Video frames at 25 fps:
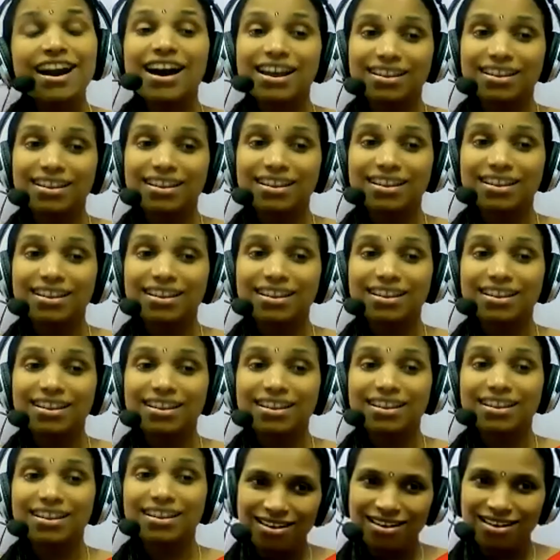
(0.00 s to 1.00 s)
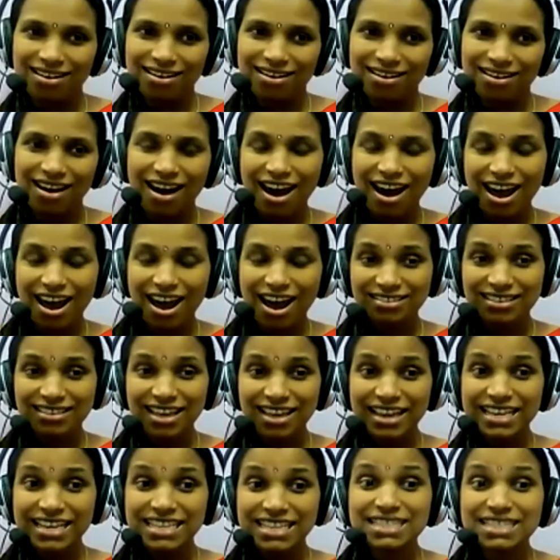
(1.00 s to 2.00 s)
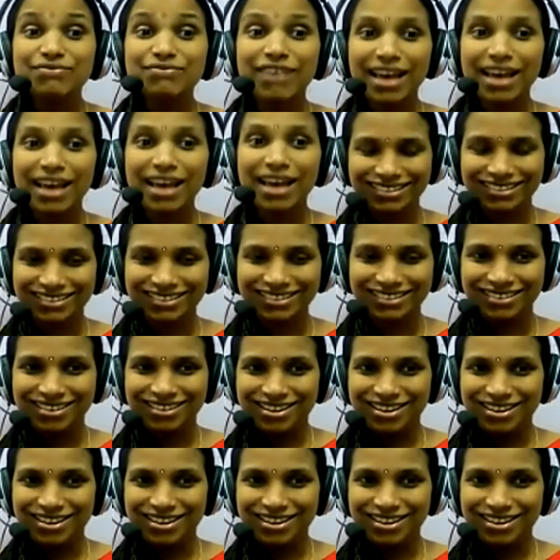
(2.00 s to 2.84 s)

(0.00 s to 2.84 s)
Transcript: artha. Artha is wealth.